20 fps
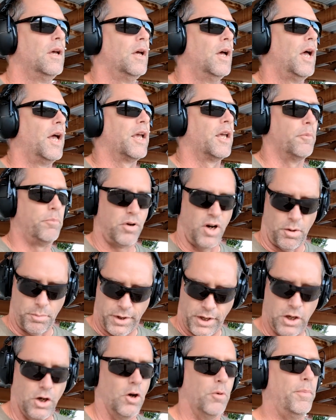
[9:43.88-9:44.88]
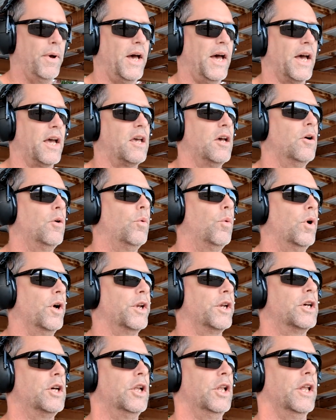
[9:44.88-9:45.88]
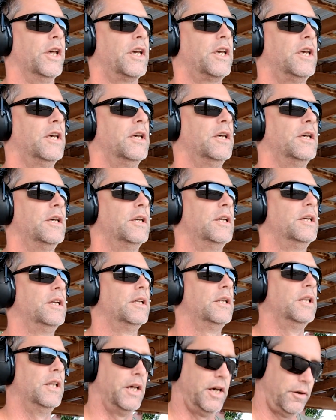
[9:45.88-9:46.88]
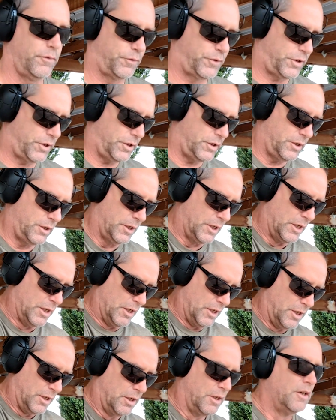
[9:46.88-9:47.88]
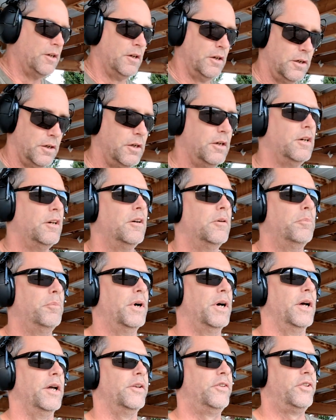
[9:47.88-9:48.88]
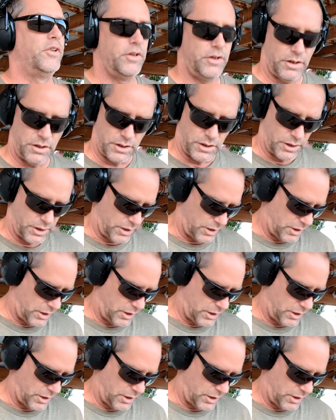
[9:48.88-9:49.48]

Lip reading: I could probably go back 1 click left, but I